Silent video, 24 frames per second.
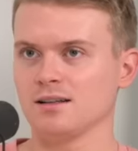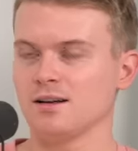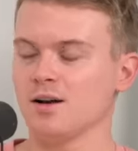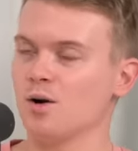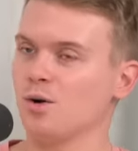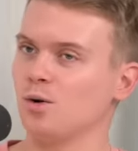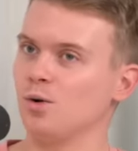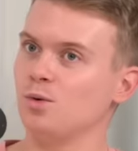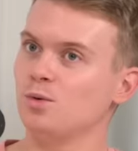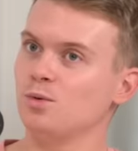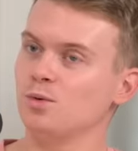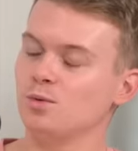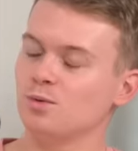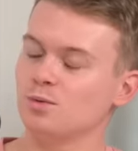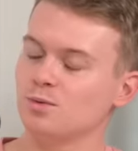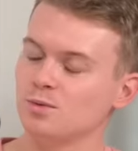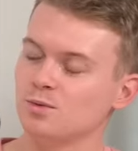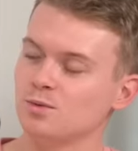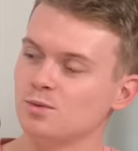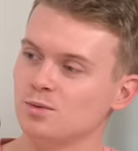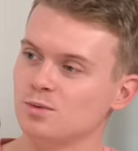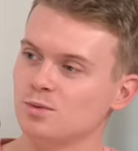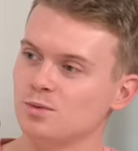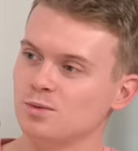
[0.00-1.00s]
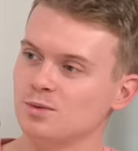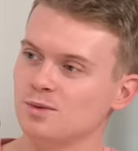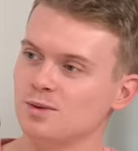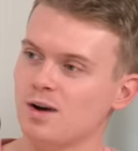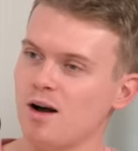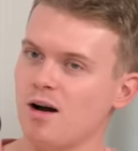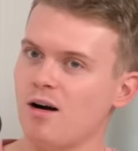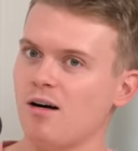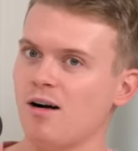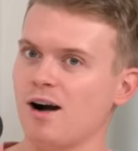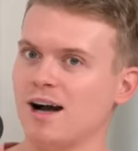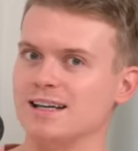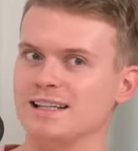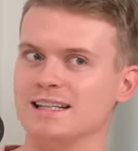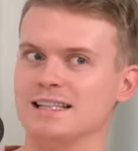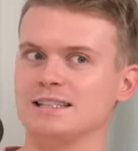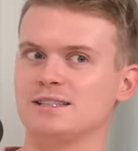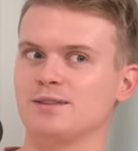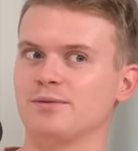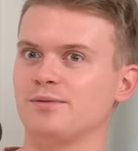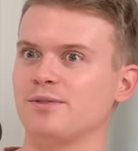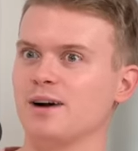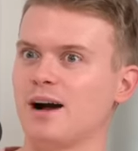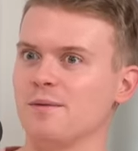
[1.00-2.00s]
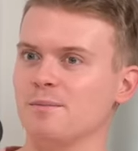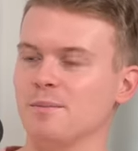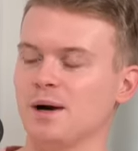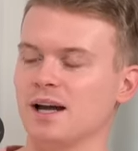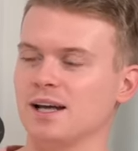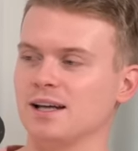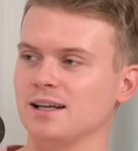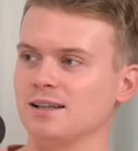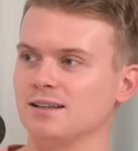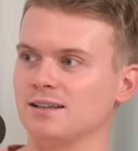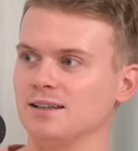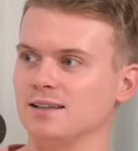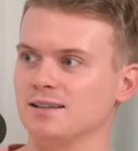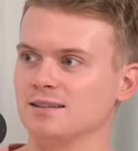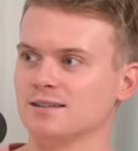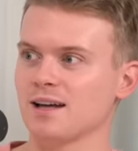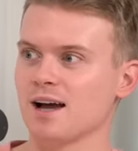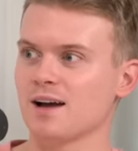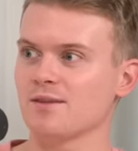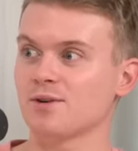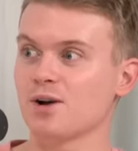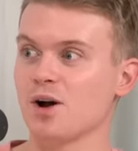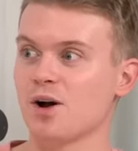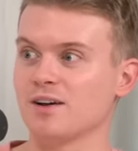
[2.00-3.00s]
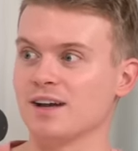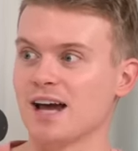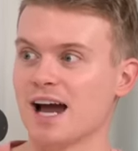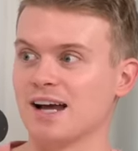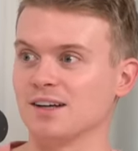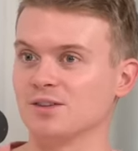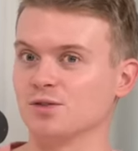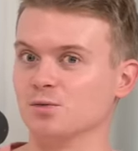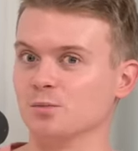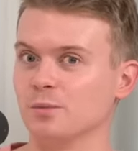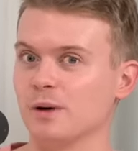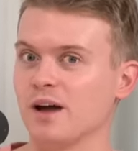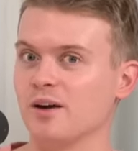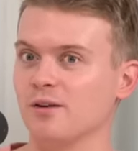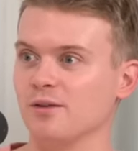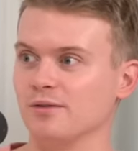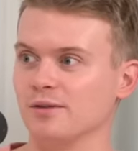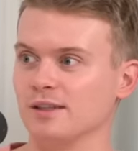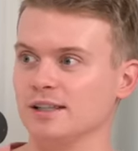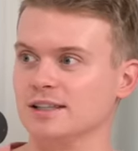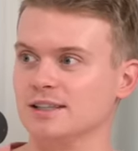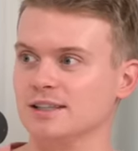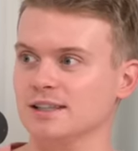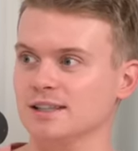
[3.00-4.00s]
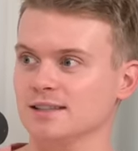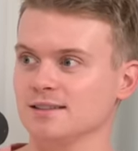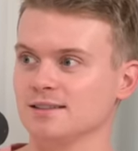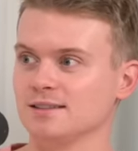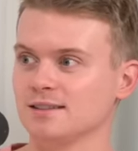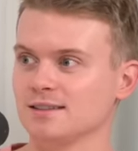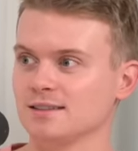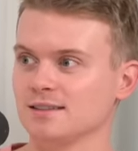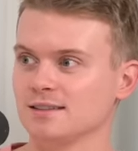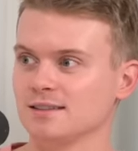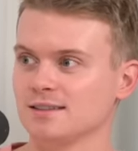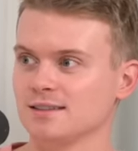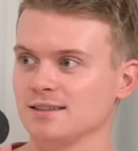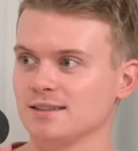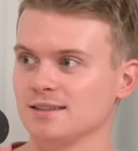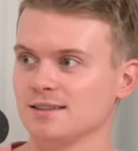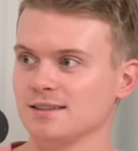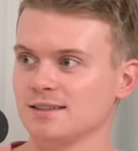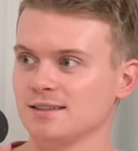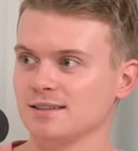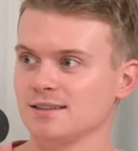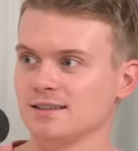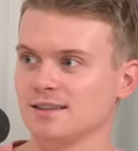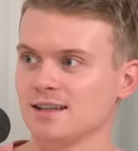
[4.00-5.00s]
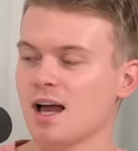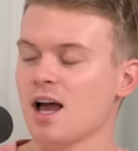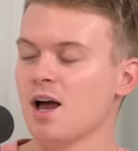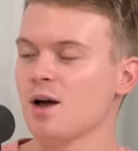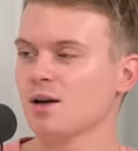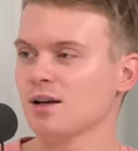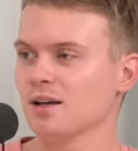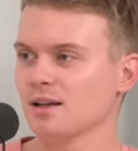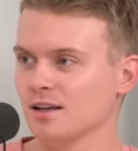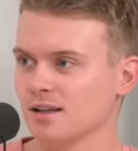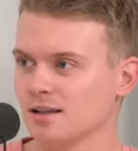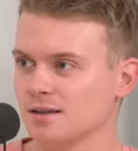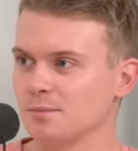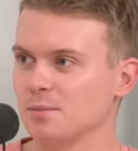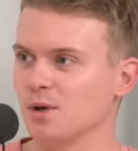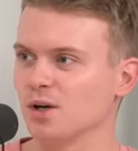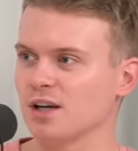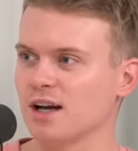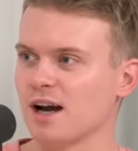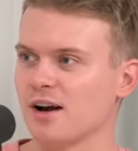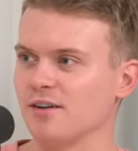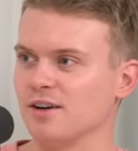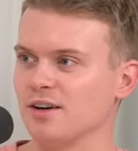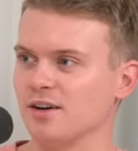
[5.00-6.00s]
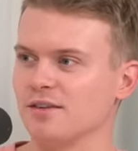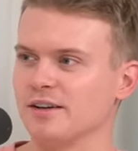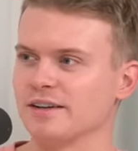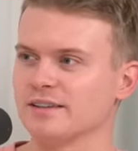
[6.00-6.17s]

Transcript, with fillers: Oh, oh! I need to find my Heelys. I've got an adult pair of Heelys. But carry on.